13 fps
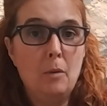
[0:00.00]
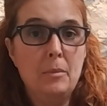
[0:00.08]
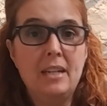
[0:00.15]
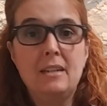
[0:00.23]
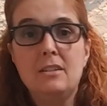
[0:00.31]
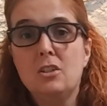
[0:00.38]

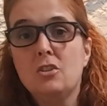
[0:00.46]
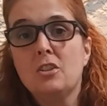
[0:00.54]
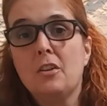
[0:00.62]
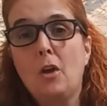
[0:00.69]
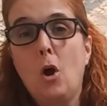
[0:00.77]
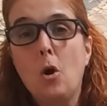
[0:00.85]
In addition
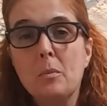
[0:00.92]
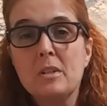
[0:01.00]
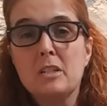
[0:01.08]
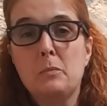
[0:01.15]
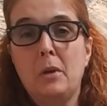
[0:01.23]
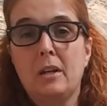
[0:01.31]
to the home
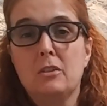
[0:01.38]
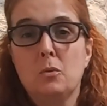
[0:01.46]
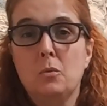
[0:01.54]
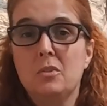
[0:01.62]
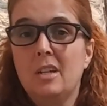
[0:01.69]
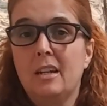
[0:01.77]
inspector,
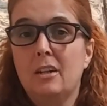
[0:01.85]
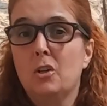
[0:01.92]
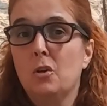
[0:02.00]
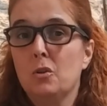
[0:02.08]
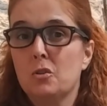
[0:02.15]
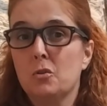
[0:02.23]
we'll take a
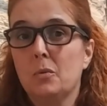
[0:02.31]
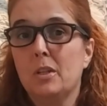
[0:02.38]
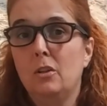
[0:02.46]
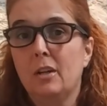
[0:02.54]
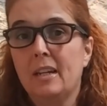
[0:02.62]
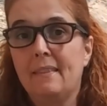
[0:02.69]
cursory
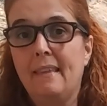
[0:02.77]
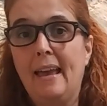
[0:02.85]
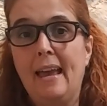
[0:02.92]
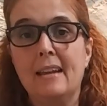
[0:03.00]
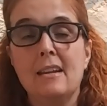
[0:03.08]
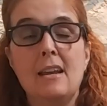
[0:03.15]
look at
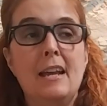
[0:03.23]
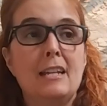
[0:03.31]
that.